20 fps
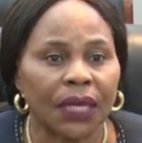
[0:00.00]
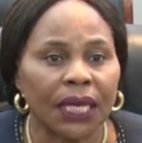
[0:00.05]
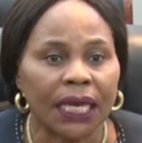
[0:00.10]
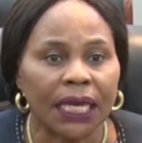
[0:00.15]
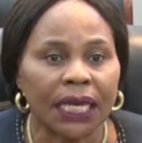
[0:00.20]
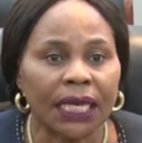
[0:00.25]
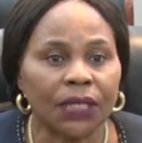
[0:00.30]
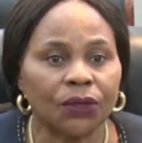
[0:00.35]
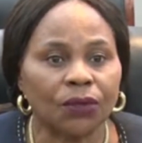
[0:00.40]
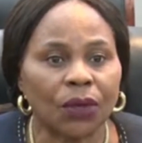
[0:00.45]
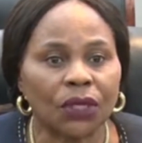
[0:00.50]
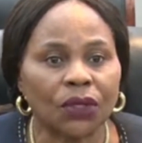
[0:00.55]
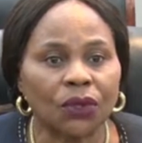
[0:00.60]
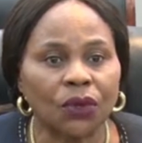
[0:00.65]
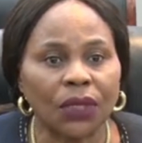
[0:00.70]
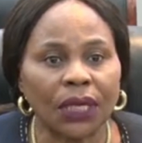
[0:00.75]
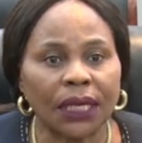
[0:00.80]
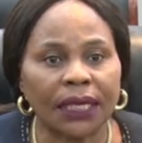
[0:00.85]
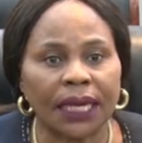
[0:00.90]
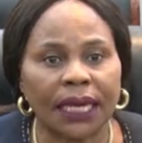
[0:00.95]
It was
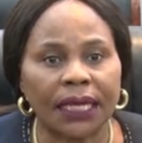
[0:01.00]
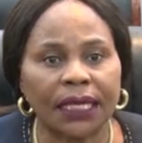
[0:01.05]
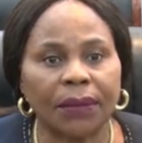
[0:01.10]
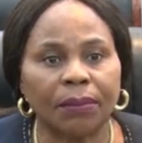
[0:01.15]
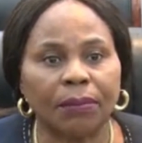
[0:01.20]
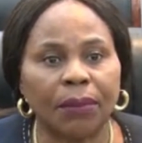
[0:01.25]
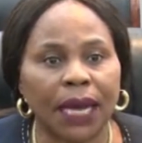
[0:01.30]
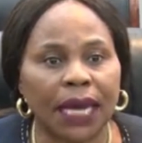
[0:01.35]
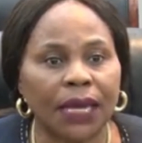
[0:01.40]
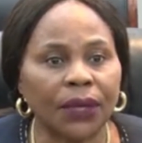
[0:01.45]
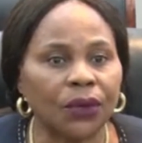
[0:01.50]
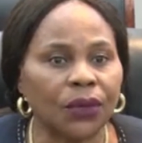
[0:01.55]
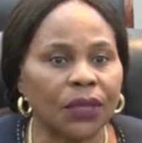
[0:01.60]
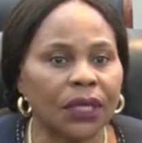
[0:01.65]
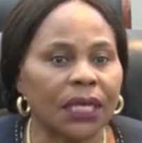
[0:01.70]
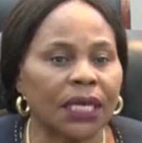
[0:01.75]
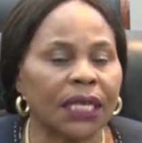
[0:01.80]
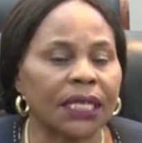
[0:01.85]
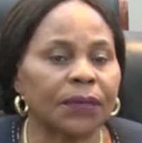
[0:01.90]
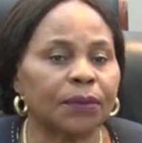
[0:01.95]
noted that the ban on the
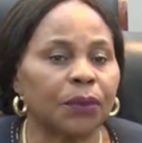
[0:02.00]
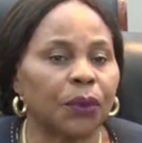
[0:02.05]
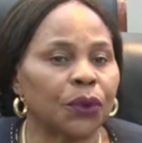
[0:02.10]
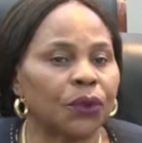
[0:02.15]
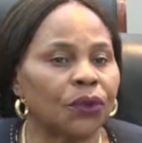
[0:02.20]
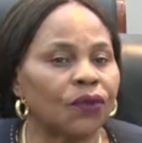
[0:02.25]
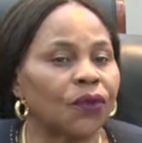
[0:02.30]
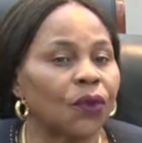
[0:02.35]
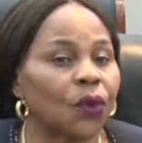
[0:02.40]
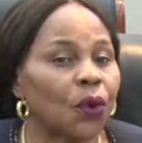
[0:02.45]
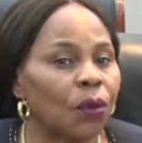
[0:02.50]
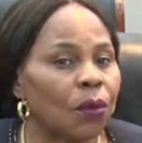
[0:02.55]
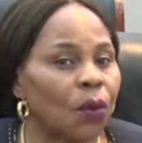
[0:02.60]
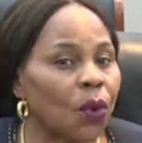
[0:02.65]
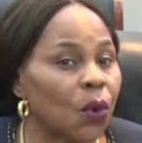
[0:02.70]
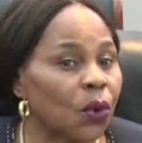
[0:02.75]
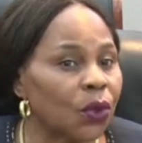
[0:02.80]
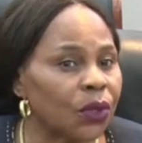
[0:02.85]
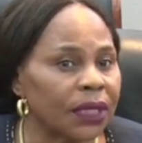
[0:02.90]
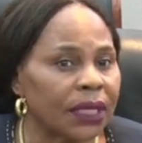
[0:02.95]
export of chrome
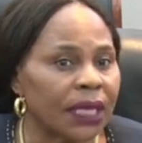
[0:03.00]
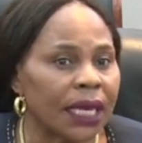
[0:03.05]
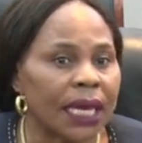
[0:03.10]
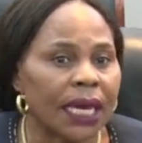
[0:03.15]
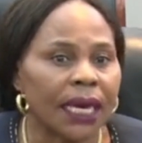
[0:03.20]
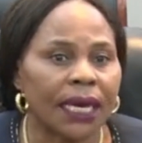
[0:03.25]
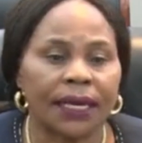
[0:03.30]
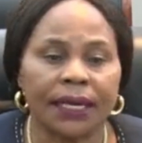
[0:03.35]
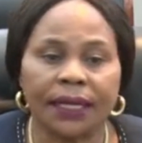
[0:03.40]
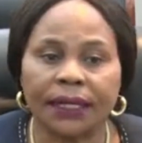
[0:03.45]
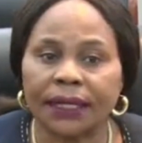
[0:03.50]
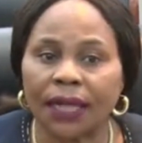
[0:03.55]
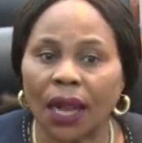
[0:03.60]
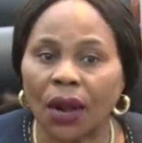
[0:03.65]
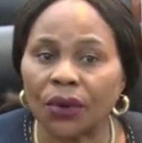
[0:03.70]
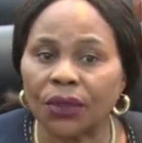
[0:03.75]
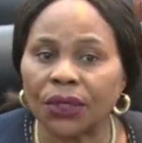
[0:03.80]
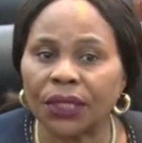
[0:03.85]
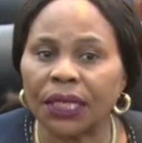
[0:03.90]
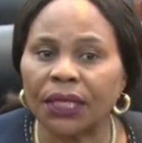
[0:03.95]
ores
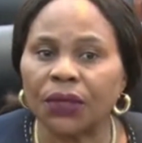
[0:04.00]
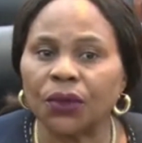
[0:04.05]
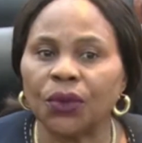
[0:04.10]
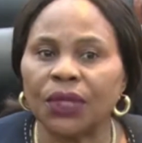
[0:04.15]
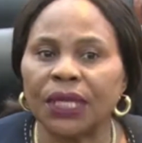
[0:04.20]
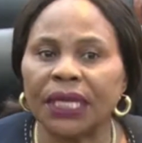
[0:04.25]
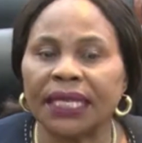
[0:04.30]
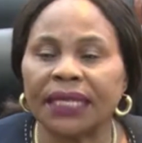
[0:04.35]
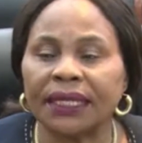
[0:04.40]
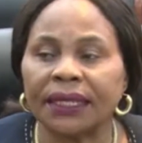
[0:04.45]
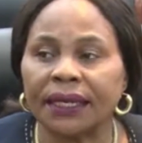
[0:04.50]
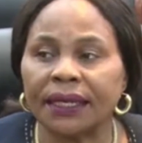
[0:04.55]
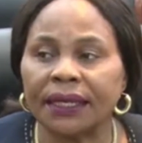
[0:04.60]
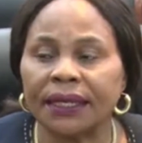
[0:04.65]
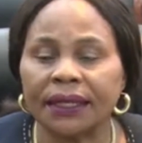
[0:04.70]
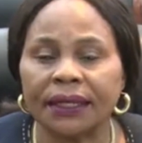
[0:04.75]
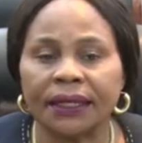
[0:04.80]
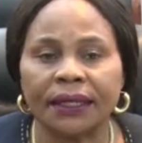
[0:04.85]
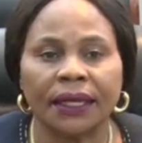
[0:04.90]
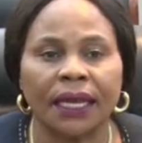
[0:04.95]
resulted on the
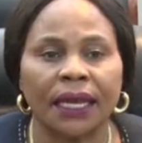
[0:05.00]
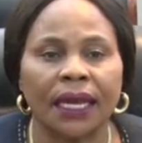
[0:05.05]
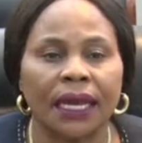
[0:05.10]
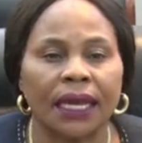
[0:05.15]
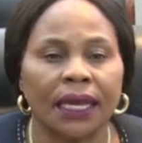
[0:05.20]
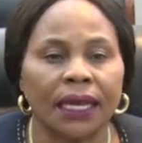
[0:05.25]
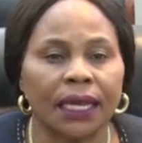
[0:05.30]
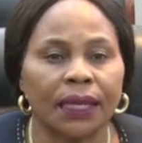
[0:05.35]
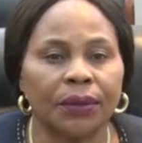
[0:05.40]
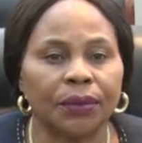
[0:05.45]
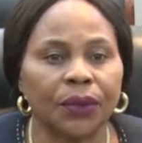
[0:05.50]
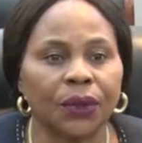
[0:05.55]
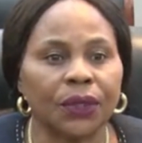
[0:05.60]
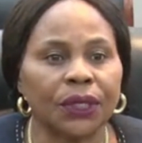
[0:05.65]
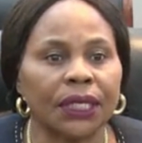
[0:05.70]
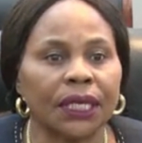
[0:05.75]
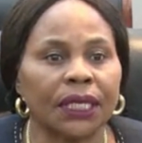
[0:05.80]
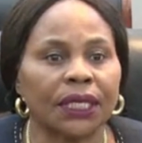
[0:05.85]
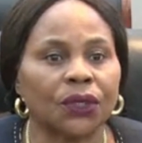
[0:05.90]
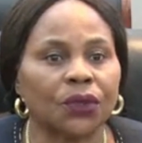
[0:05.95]
increase in
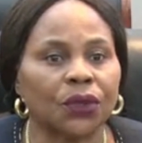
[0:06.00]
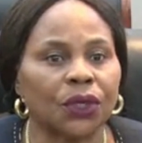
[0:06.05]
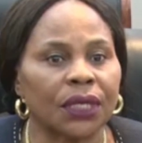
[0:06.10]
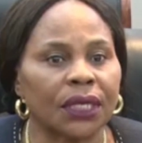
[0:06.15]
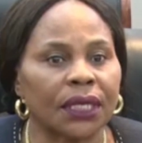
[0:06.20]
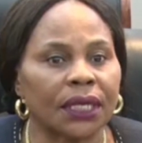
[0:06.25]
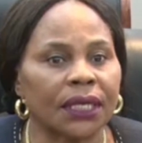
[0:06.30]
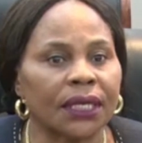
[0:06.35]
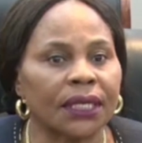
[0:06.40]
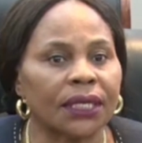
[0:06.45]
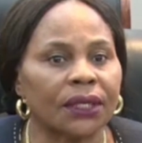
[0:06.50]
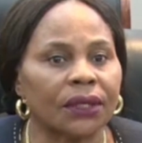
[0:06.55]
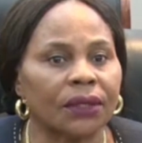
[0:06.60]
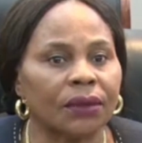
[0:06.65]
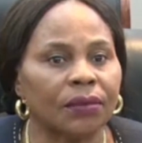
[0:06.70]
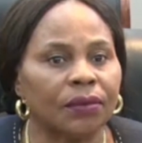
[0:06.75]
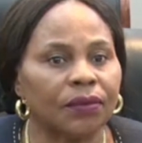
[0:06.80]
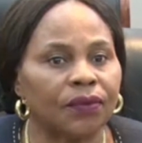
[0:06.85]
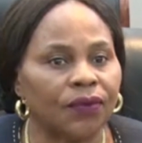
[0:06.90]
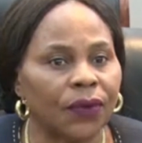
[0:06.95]
projects to increase
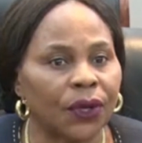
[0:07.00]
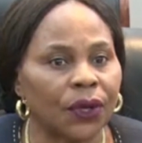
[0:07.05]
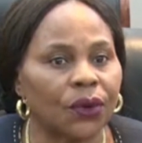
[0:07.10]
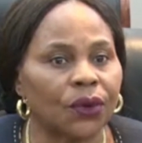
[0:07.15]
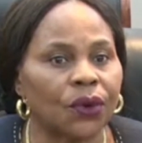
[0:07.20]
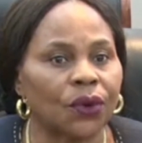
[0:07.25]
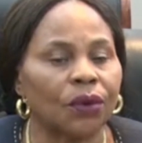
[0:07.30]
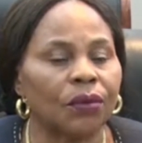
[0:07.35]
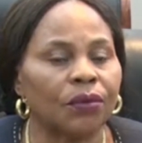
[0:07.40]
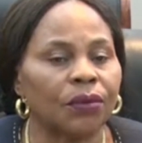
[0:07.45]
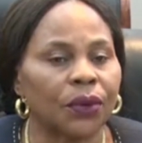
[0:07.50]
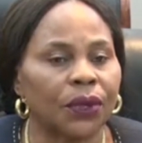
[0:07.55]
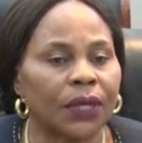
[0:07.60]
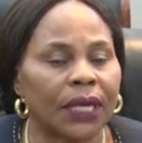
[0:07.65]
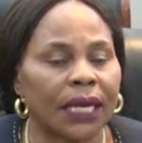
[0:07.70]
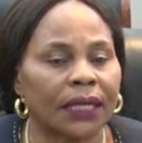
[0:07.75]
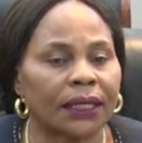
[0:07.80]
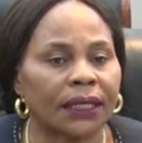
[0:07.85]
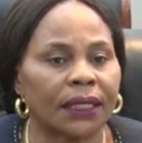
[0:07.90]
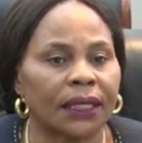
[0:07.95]
ferrochrome
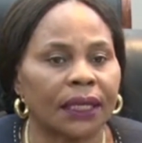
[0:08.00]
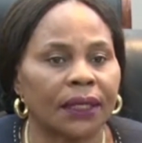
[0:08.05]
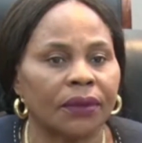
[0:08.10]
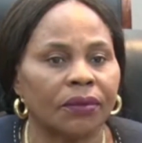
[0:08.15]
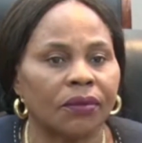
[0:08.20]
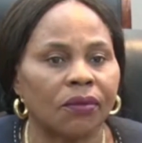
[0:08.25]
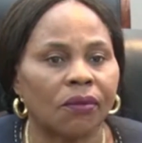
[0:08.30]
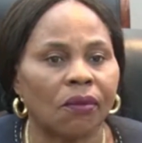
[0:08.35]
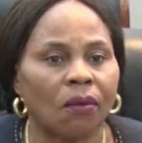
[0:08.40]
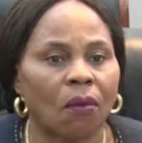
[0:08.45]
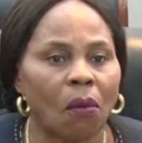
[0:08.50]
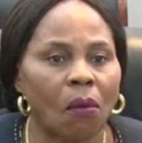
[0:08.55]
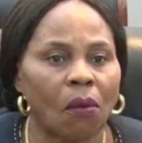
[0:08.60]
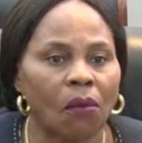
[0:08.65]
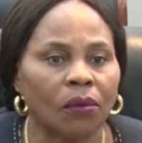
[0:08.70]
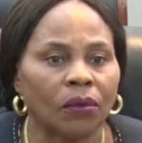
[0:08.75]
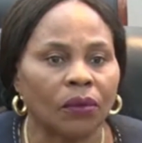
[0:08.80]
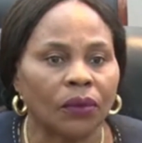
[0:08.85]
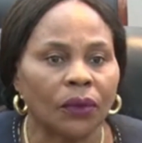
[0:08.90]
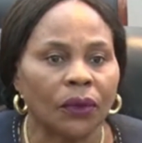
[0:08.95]
production.
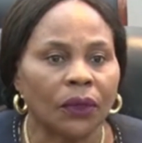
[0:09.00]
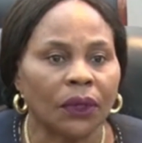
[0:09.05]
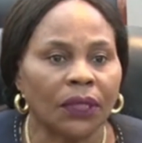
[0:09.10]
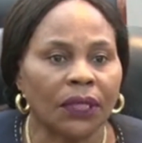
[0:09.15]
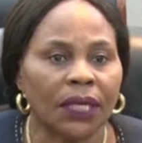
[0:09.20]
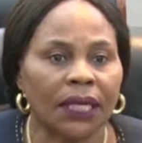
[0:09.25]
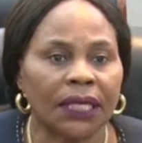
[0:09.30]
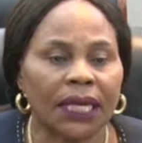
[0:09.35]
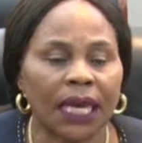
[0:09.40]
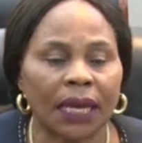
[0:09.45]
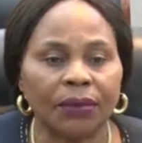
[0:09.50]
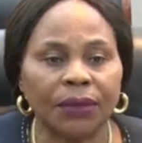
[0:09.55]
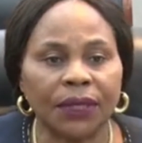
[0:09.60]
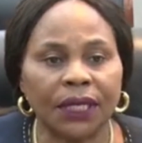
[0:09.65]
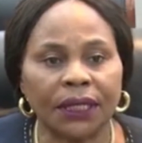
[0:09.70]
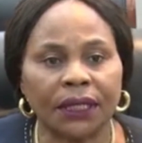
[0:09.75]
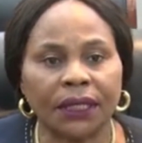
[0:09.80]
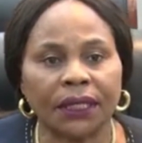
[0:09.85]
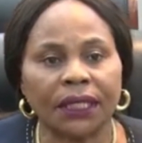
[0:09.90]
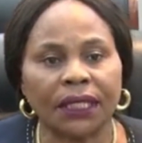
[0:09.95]
Then
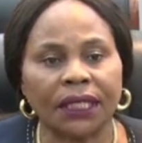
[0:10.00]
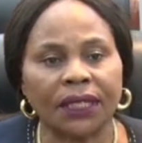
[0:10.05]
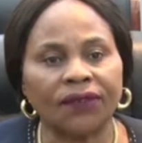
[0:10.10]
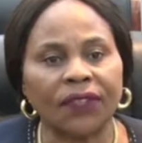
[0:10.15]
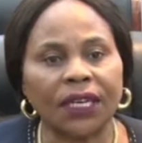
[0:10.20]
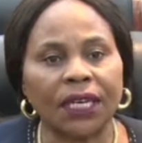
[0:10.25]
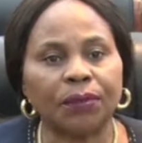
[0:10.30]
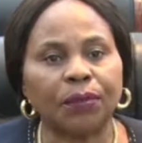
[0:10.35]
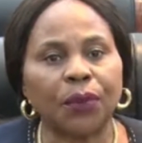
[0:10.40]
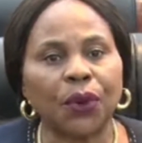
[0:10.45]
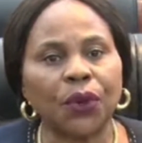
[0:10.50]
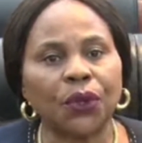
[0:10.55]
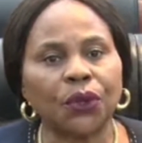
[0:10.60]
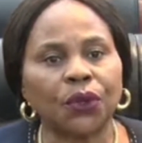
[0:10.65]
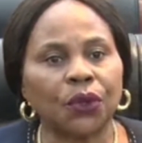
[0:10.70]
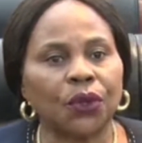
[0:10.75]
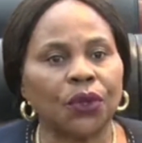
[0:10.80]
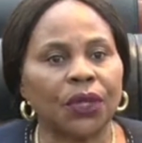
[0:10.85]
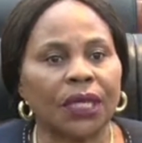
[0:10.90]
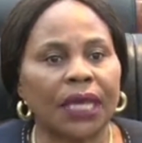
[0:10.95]
Cabinet received a report
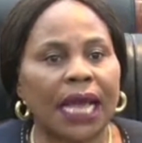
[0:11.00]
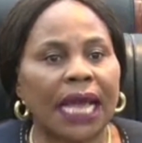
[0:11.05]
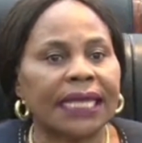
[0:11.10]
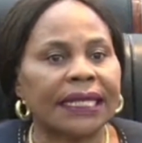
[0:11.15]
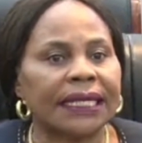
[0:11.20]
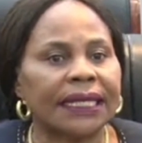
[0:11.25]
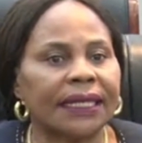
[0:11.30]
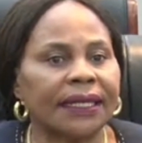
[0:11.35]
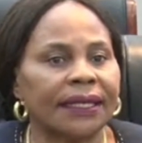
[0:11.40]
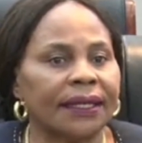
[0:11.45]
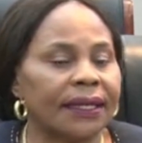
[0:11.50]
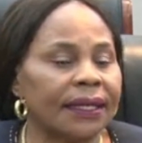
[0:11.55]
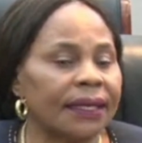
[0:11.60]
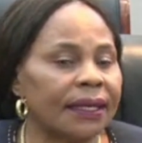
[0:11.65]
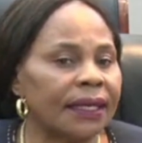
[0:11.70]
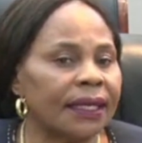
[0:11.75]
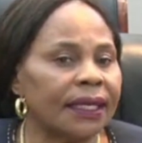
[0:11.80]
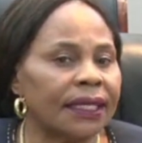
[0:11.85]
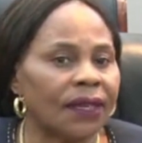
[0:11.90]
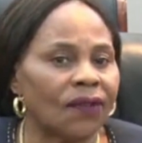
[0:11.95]
on the ICT
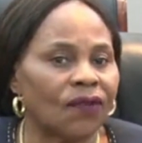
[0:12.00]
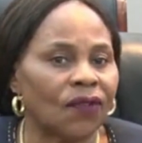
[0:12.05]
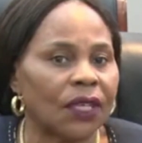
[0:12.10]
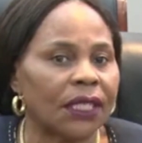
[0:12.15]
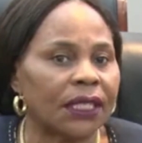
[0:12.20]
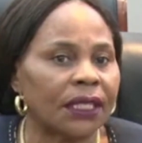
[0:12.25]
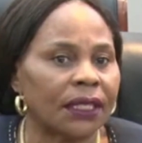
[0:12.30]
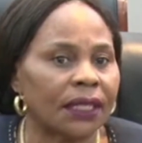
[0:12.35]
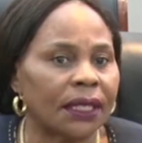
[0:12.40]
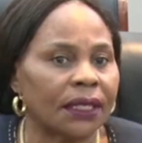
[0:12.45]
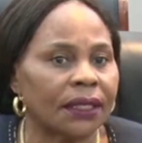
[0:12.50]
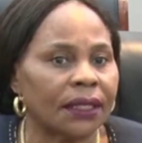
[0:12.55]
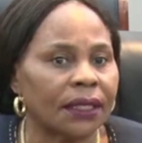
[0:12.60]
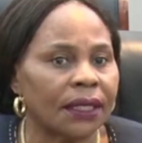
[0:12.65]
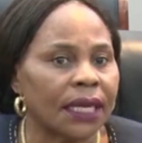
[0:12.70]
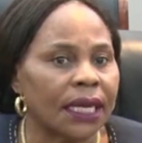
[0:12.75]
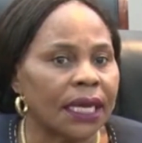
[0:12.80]
interventions